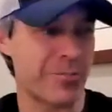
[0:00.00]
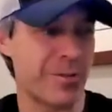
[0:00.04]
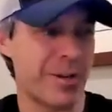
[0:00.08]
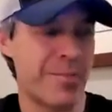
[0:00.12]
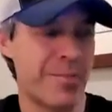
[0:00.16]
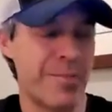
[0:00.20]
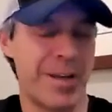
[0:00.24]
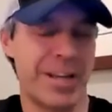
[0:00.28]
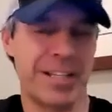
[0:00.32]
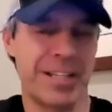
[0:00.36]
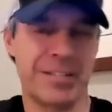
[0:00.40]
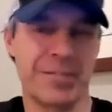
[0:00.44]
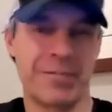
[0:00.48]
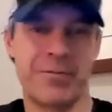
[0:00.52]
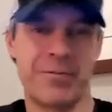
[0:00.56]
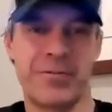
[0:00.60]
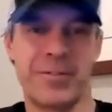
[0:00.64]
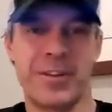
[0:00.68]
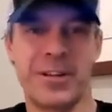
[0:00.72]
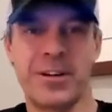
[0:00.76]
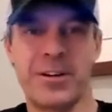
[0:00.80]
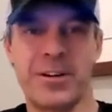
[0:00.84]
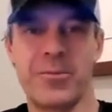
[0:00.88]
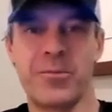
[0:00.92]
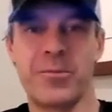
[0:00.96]
We made some
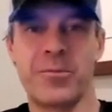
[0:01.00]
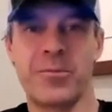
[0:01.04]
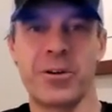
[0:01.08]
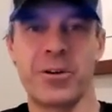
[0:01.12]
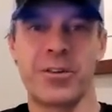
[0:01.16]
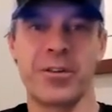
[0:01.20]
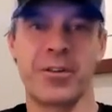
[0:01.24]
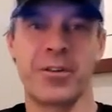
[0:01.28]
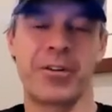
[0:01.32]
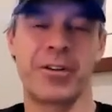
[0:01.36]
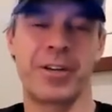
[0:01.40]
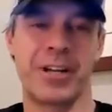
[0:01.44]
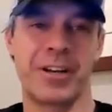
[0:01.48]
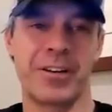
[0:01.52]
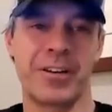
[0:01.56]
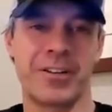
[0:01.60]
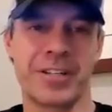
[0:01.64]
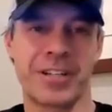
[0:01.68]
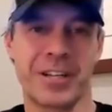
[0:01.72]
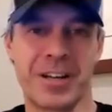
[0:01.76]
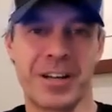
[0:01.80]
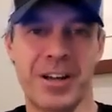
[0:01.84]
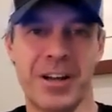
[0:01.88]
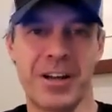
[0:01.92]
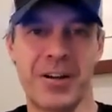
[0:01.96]
film with her years
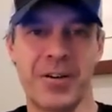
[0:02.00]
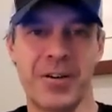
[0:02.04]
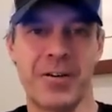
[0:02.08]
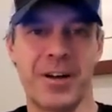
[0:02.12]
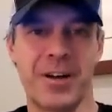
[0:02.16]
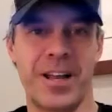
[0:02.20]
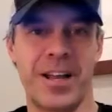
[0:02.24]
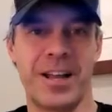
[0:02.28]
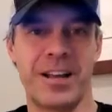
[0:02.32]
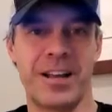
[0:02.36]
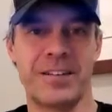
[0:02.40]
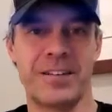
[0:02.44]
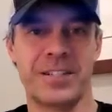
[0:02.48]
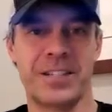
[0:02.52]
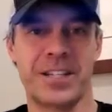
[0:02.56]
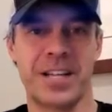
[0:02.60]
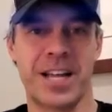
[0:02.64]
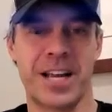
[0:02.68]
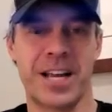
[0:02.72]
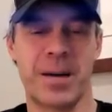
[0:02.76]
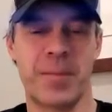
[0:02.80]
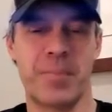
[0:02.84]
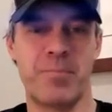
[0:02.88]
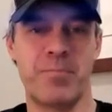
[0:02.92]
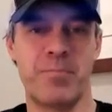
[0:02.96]
ago, and she's
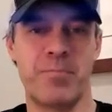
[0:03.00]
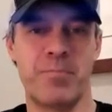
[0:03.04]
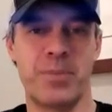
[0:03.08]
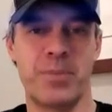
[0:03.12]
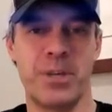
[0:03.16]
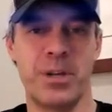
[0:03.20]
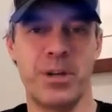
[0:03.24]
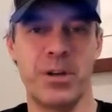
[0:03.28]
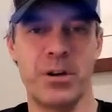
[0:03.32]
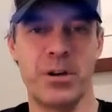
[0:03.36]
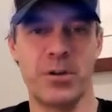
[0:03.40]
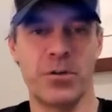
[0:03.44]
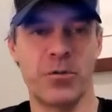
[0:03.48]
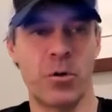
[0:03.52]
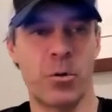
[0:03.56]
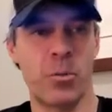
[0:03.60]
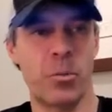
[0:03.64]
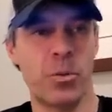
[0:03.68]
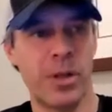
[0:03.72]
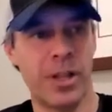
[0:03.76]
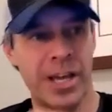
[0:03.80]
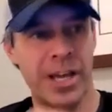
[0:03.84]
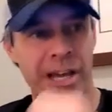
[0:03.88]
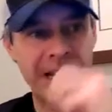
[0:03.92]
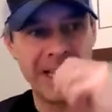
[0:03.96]
got a beautiful
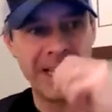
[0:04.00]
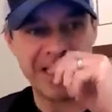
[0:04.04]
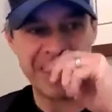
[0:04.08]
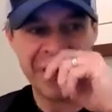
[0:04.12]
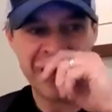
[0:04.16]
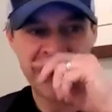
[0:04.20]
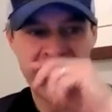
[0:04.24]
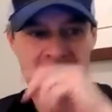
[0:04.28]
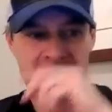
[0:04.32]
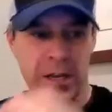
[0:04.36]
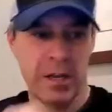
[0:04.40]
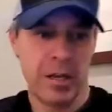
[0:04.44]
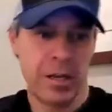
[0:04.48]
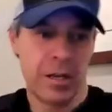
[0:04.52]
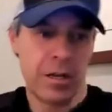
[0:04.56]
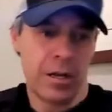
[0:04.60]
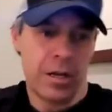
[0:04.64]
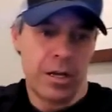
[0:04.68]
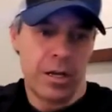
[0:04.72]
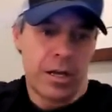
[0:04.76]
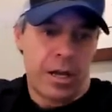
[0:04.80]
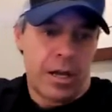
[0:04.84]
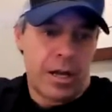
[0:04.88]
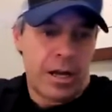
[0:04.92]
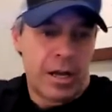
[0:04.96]
place
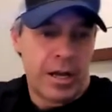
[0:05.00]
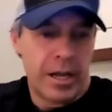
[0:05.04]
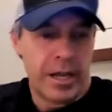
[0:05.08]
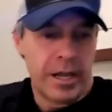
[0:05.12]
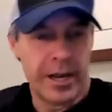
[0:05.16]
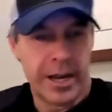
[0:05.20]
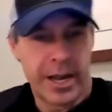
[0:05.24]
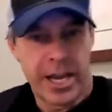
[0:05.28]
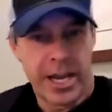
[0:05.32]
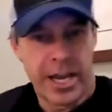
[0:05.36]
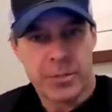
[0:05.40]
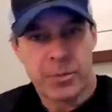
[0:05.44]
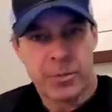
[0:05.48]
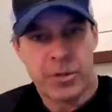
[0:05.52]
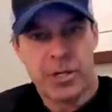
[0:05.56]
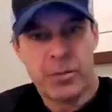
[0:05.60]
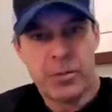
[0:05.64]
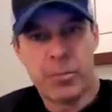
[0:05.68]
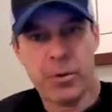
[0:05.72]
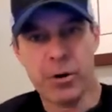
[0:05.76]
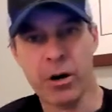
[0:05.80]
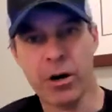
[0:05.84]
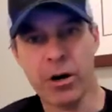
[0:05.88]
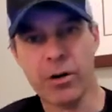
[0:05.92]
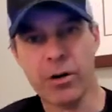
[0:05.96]
at Asbury
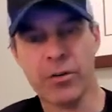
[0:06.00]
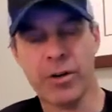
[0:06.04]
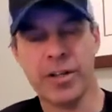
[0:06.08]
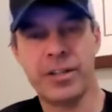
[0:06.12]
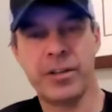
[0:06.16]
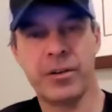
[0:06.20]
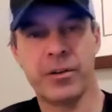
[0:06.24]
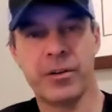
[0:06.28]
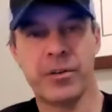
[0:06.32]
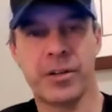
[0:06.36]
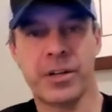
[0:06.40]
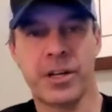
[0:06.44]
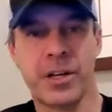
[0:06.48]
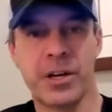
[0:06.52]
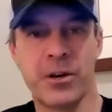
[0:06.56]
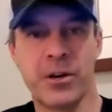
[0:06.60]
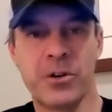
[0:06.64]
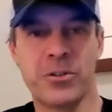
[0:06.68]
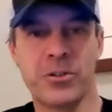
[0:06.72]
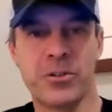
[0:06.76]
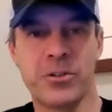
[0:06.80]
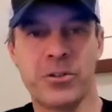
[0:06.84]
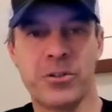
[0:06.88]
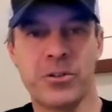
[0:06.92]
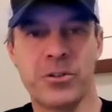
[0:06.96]
Park right there on the
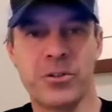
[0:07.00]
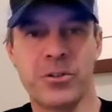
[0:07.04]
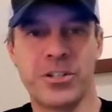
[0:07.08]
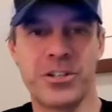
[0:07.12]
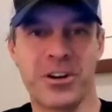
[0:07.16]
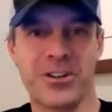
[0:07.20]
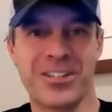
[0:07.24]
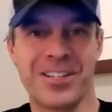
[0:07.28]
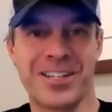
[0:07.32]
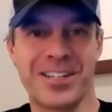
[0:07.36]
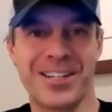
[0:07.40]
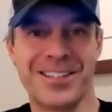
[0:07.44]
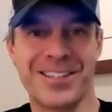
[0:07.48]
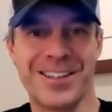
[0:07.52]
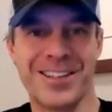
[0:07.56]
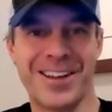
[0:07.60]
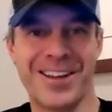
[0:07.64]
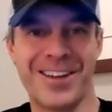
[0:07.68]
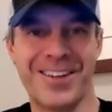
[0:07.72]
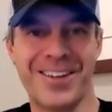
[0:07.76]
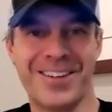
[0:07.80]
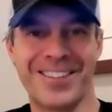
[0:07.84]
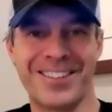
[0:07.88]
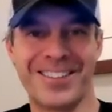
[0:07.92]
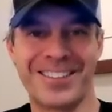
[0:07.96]
coast in Jersey.
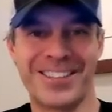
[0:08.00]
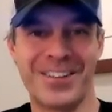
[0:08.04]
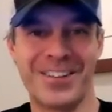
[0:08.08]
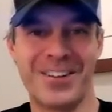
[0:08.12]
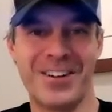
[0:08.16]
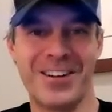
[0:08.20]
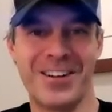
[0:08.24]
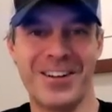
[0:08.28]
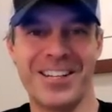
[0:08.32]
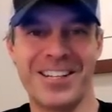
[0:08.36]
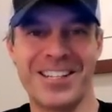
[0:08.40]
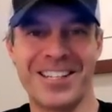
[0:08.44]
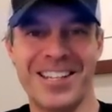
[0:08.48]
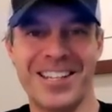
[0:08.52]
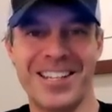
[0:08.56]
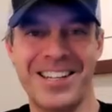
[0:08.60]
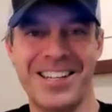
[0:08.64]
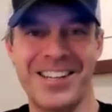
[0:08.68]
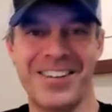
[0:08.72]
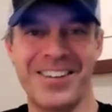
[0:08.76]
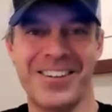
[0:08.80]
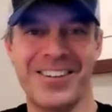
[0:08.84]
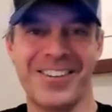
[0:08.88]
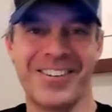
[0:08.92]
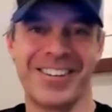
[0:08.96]
So good to
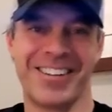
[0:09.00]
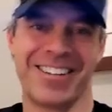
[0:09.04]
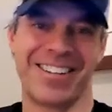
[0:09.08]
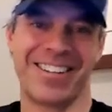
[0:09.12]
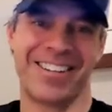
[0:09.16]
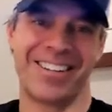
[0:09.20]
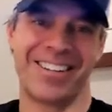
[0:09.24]
see you.